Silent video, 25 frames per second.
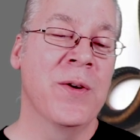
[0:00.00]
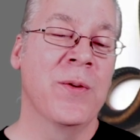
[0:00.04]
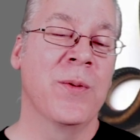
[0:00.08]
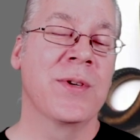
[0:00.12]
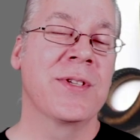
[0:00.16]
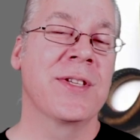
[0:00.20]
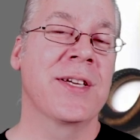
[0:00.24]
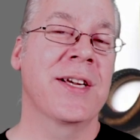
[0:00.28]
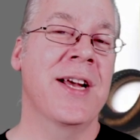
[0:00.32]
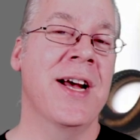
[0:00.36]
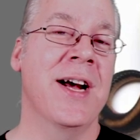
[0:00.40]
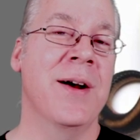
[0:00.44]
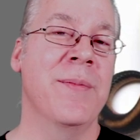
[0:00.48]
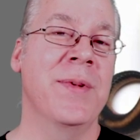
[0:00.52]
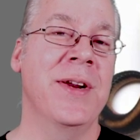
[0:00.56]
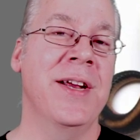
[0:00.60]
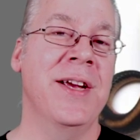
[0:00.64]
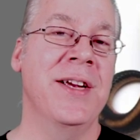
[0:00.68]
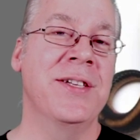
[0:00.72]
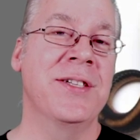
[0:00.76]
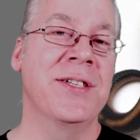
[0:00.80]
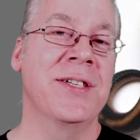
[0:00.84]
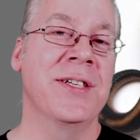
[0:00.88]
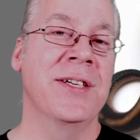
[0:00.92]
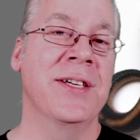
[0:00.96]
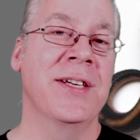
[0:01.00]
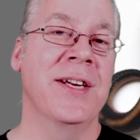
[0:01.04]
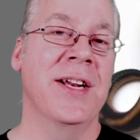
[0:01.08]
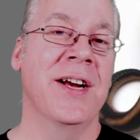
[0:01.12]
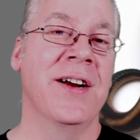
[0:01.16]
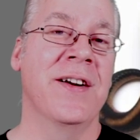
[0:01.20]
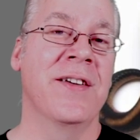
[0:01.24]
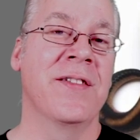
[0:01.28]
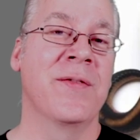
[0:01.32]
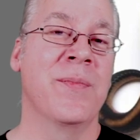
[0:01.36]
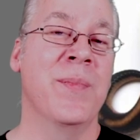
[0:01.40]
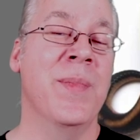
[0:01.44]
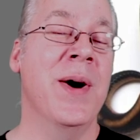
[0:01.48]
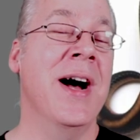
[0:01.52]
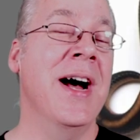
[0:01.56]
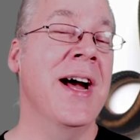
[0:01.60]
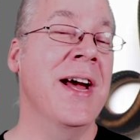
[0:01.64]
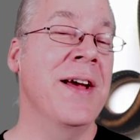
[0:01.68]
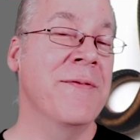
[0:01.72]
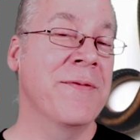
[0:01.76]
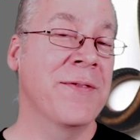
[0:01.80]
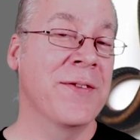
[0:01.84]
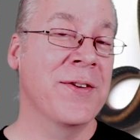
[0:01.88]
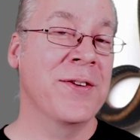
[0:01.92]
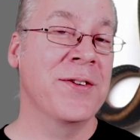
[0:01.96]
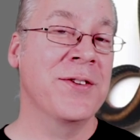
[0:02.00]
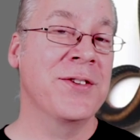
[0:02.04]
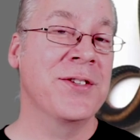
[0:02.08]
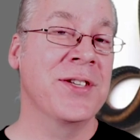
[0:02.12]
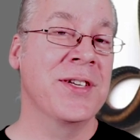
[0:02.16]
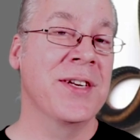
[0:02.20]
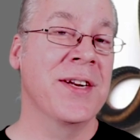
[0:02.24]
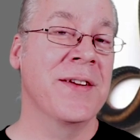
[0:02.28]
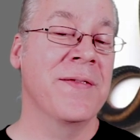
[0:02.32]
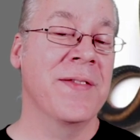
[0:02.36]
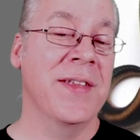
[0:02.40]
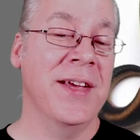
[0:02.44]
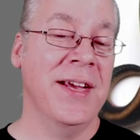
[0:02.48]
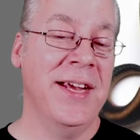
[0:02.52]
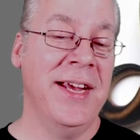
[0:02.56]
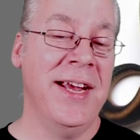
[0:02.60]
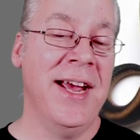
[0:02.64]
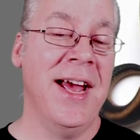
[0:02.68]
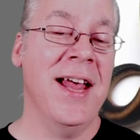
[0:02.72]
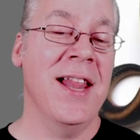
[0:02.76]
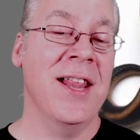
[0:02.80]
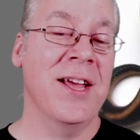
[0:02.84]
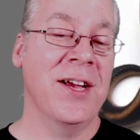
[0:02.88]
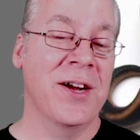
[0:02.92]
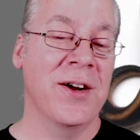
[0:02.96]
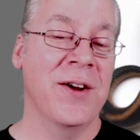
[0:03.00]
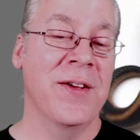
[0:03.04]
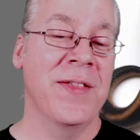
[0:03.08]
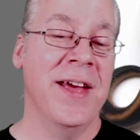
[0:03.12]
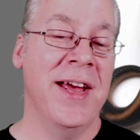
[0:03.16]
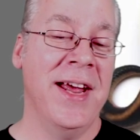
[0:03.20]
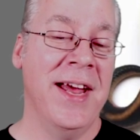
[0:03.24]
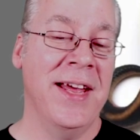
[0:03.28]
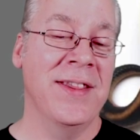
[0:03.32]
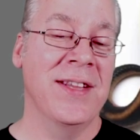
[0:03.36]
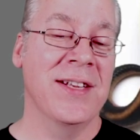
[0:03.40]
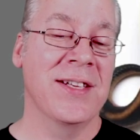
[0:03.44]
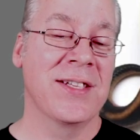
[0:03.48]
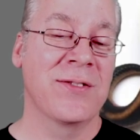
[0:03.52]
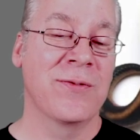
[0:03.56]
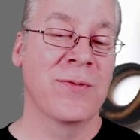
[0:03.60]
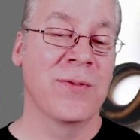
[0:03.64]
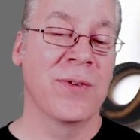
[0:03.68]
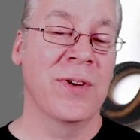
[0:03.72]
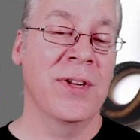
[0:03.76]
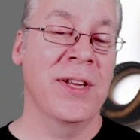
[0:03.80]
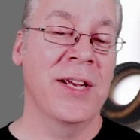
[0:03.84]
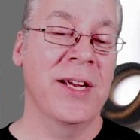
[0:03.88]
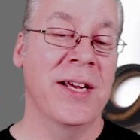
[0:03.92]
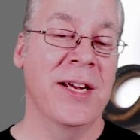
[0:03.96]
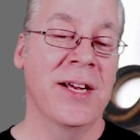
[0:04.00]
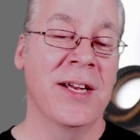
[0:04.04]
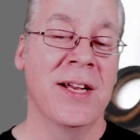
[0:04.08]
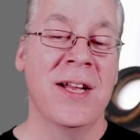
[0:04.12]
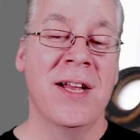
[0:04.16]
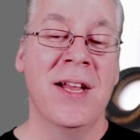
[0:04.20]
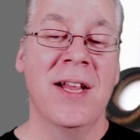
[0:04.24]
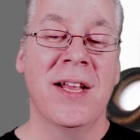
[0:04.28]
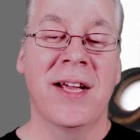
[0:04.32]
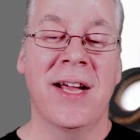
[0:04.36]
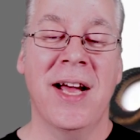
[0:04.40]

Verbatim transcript: was the combination of my version of the calico that had this really